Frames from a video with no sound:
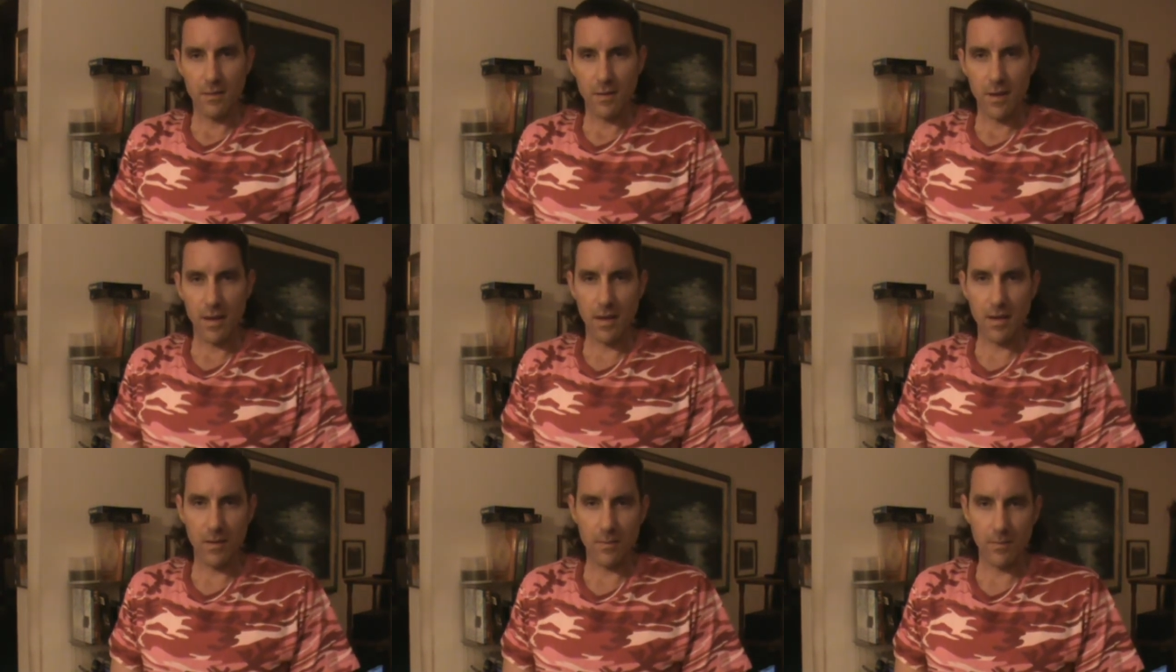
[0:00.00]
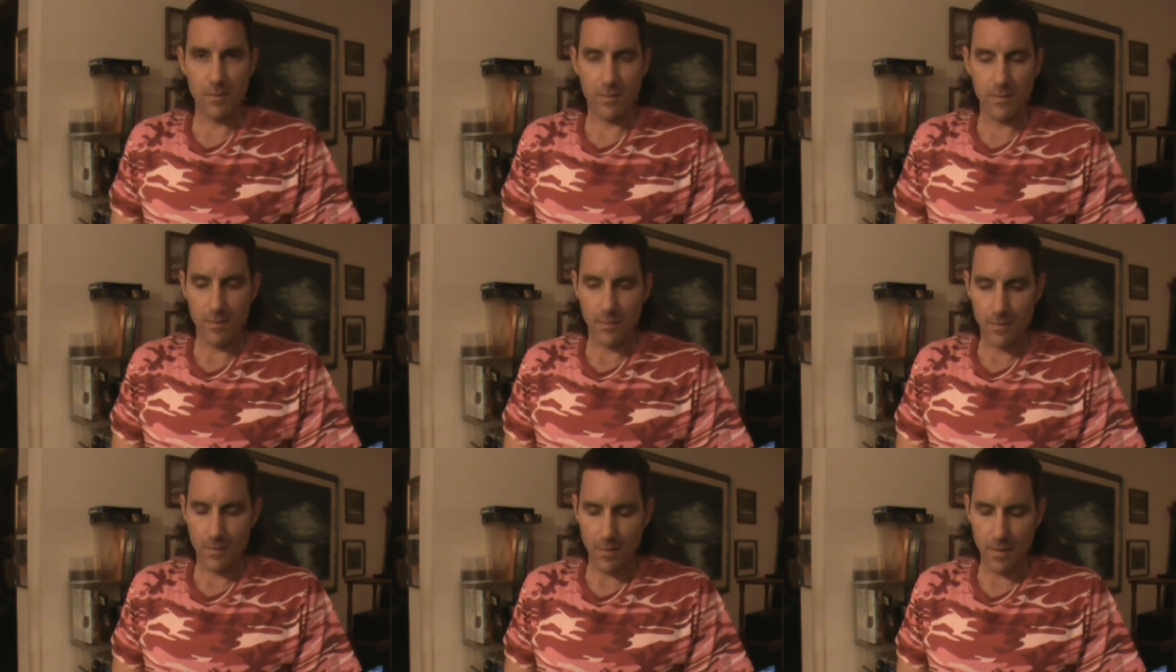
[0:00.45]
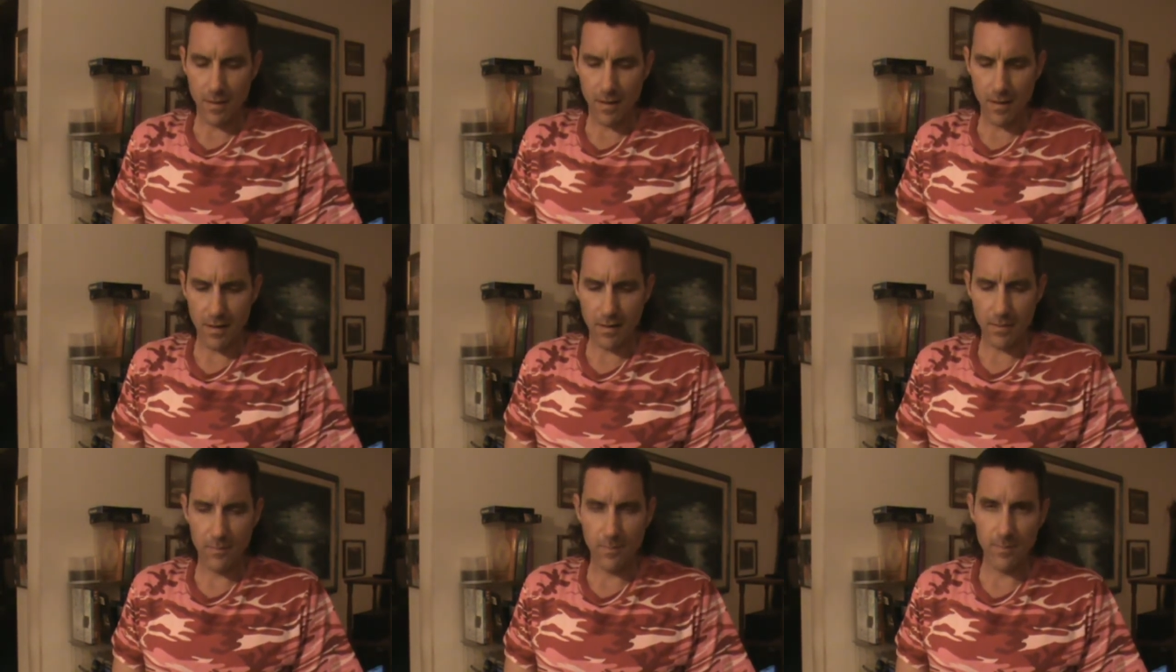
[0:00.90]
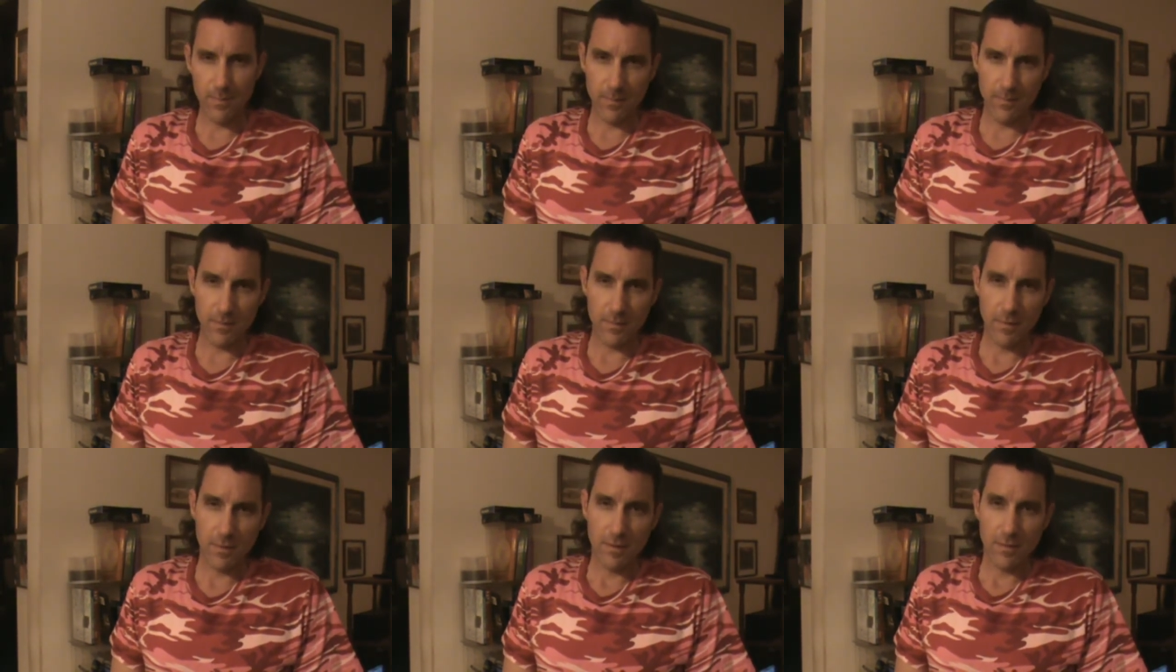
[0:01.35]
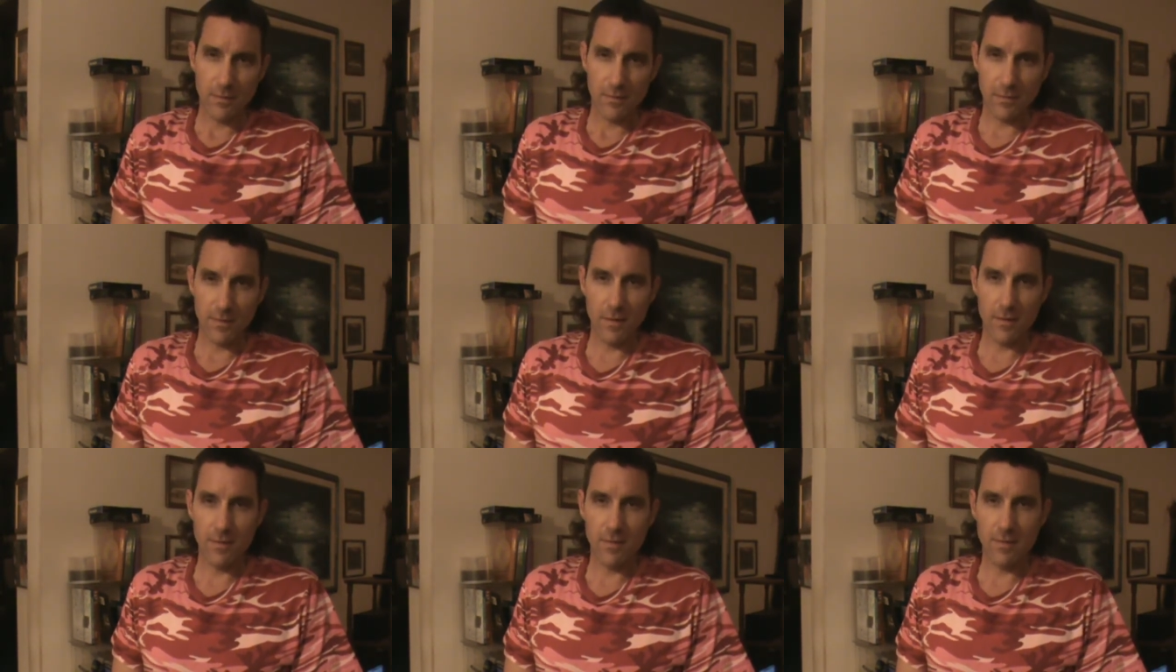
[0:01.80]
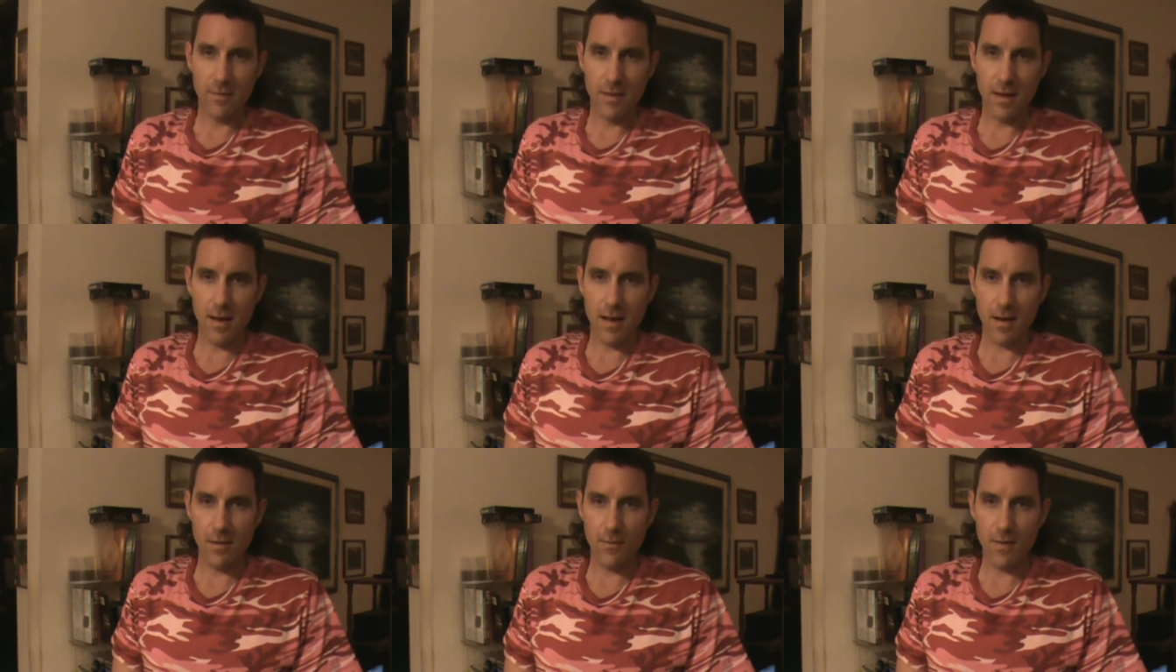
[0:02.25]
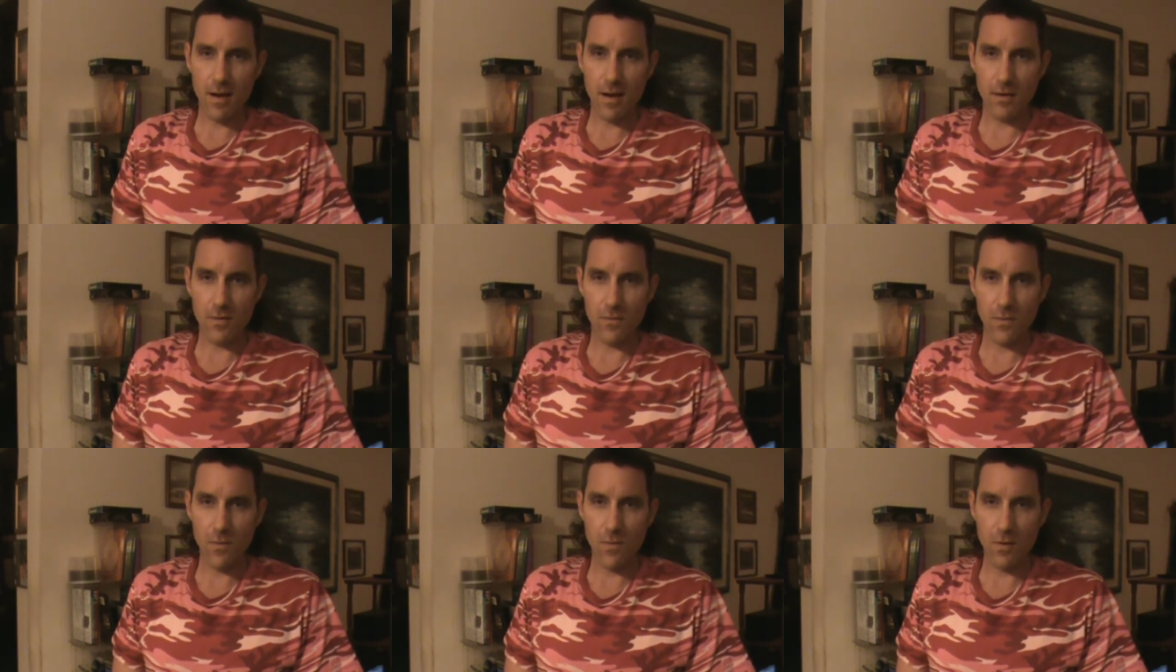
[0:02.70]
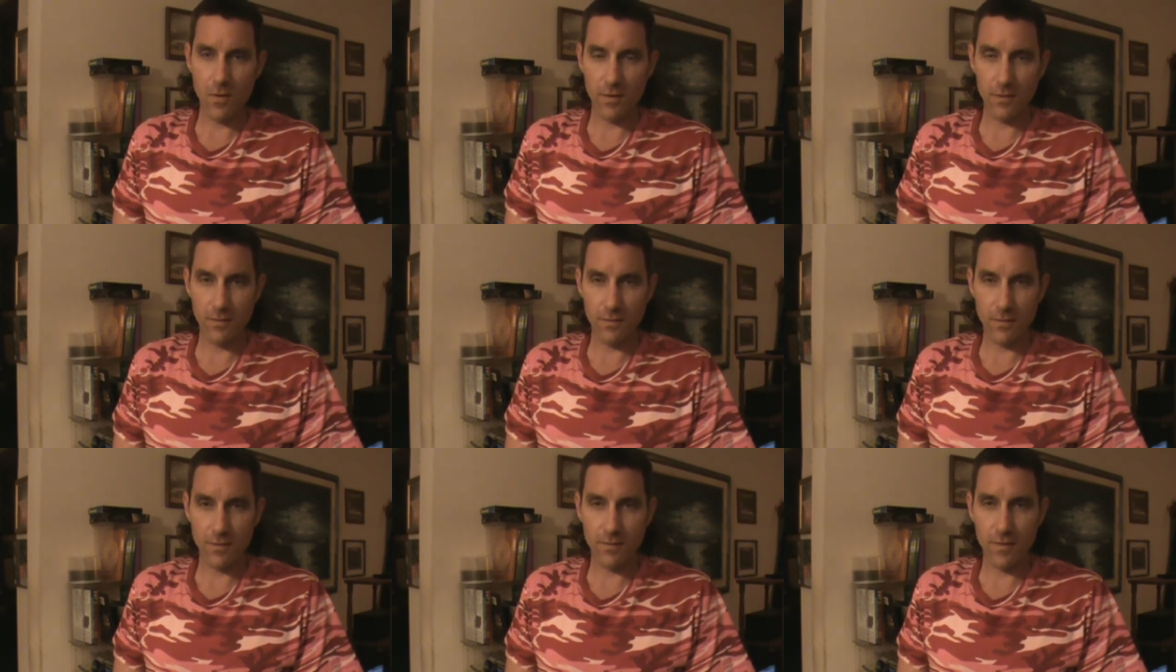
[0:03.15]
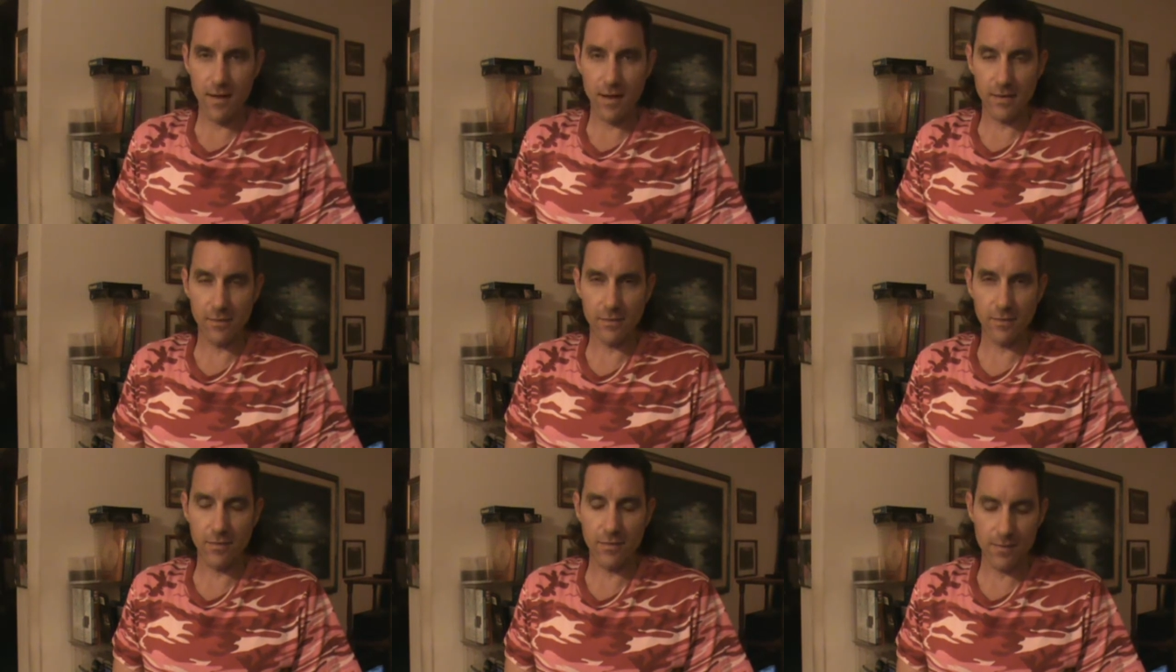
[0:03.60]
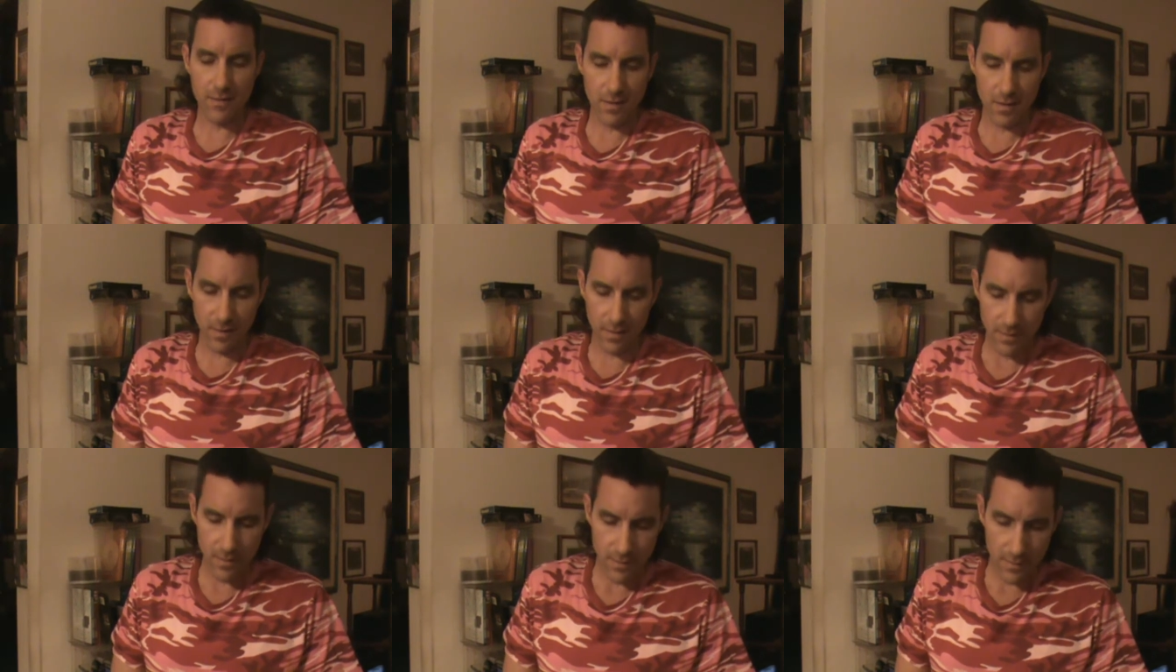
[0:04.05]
and I served in the Iraq War in 2003,